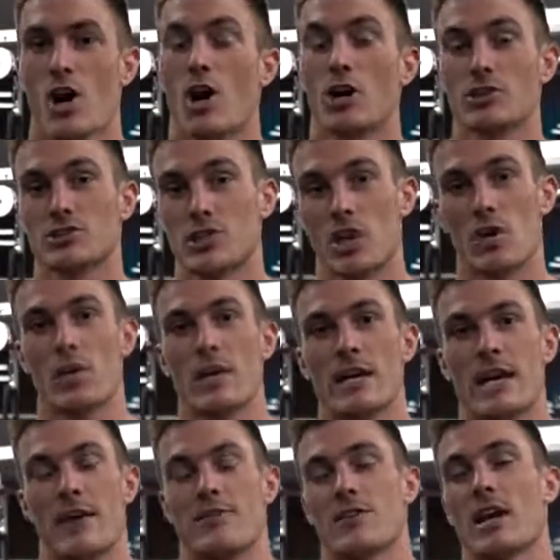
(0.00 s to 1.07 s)
Also,
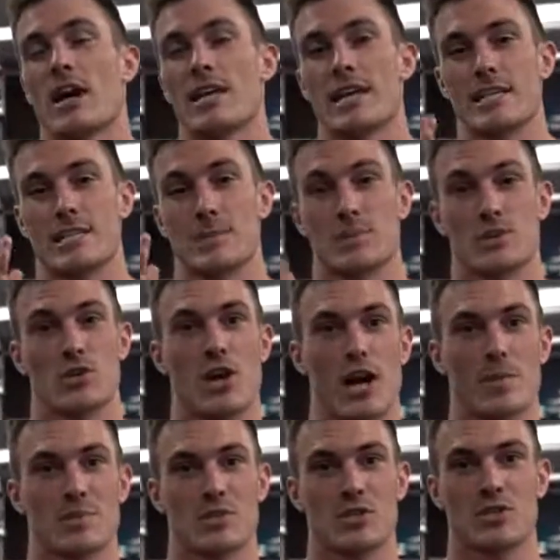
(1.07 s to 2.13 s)
if you're not yet
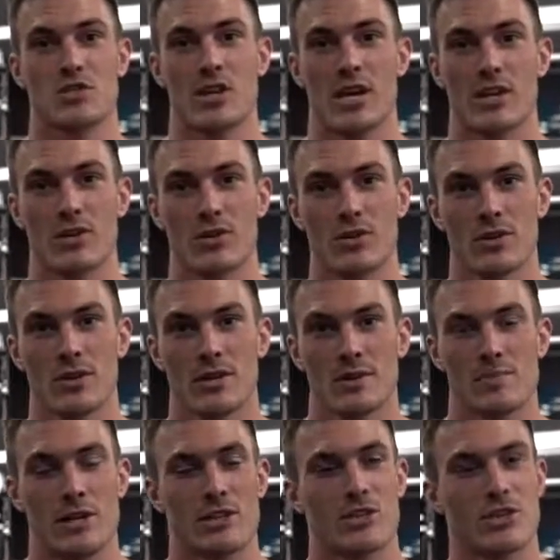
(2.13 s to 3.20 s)
subscribed to the channel,
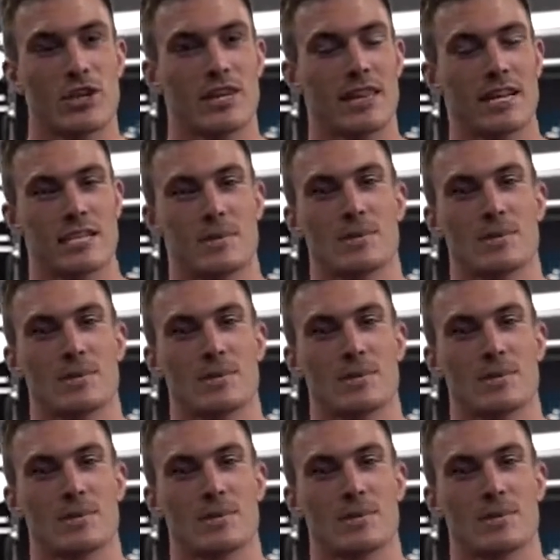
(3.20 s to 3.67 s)
make sure you're hitting that